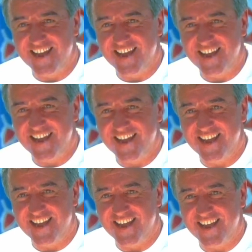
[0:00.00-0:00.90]

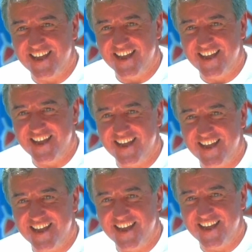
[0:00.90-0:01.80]

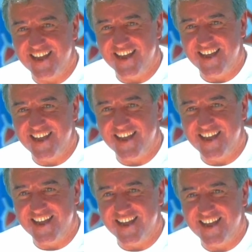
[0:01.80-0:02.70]

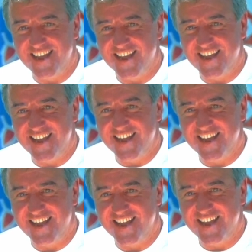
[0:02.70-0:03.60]

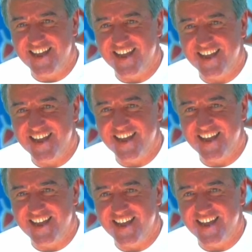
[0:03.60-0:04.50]

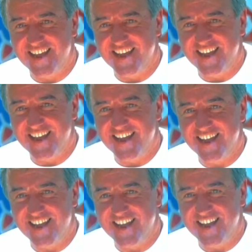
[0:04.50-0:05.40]

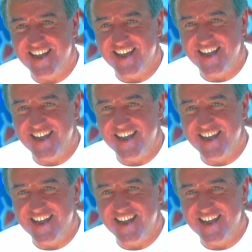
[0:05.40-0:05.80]
[no speech]